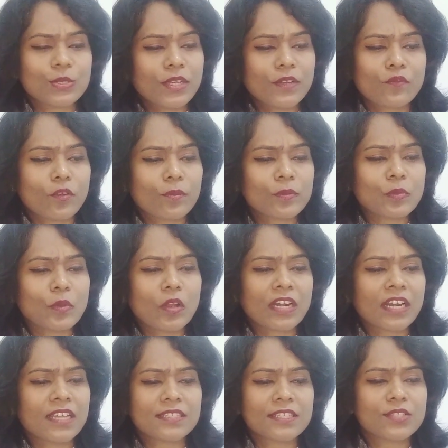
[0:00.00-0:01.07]
and from small
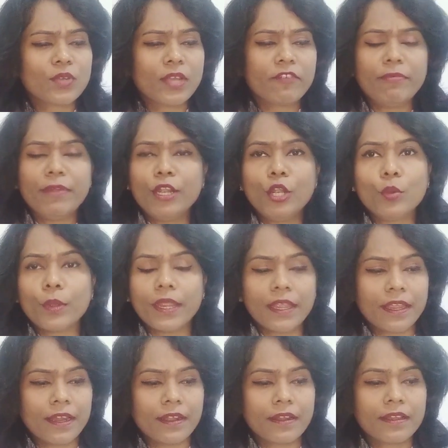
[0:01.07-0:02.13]
classes you have been
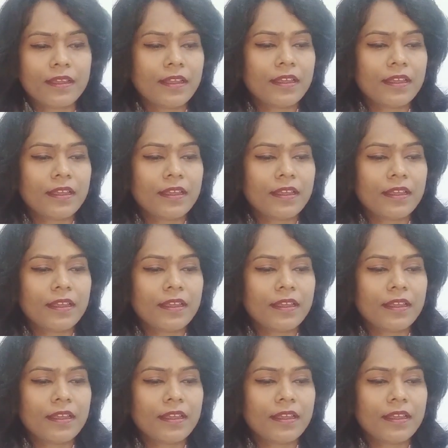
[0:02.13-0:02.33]
doing it,